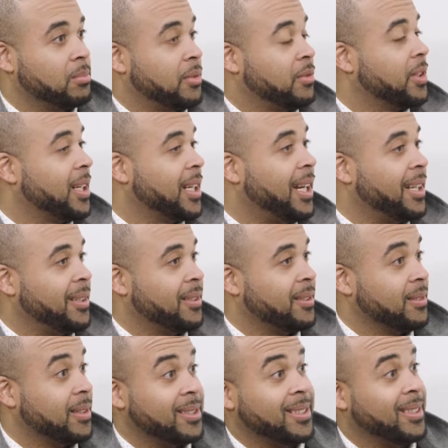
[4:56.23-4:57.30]
before I got here,
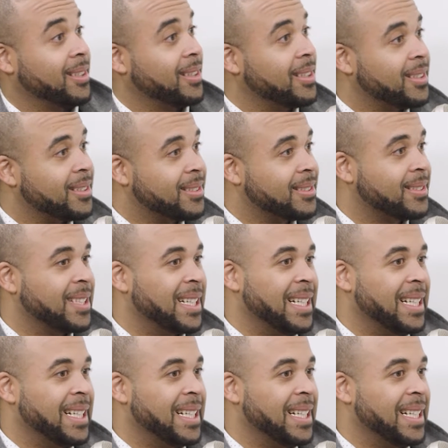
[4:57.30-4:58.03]
listen to this.